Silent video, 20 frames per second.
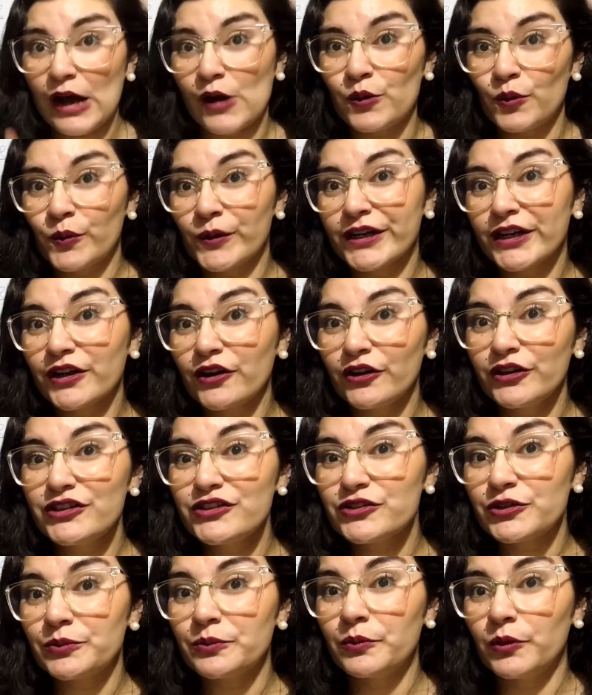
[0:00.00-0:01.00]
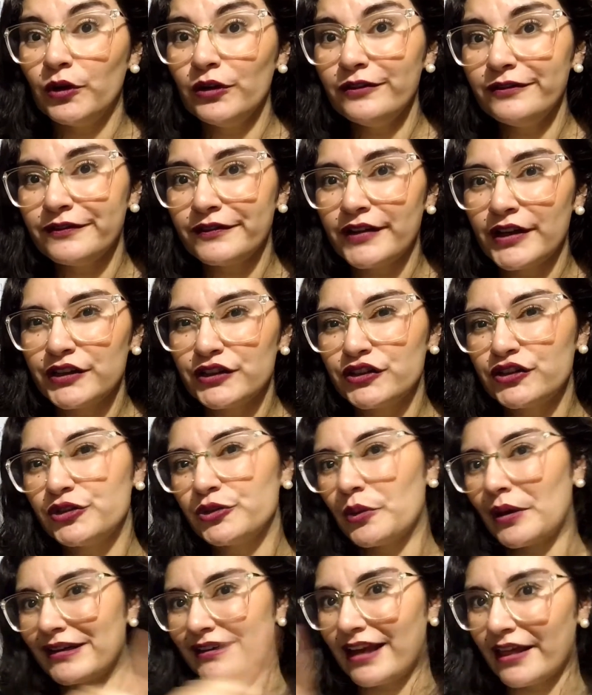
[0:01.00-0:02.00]
we're going to move to
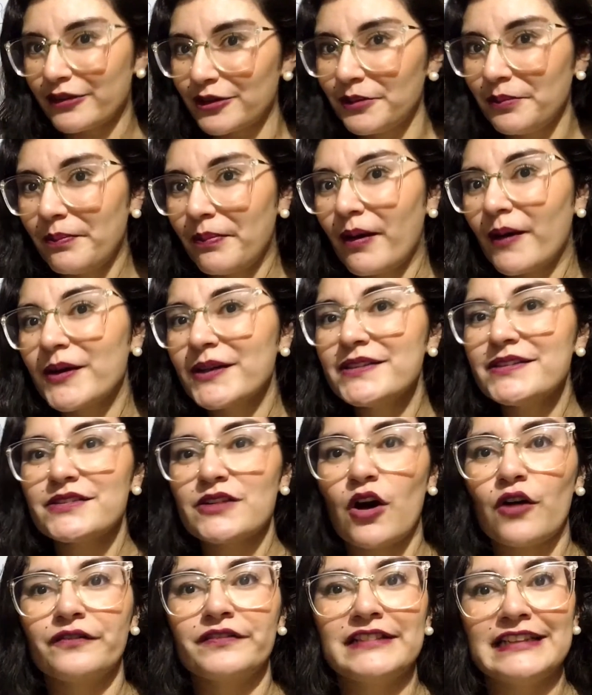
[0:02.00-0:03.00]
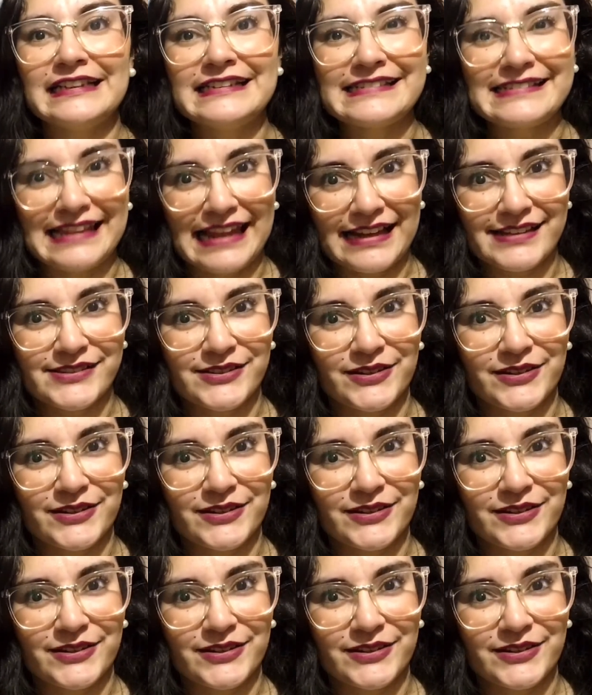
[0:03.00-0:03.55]
another part of this lesson.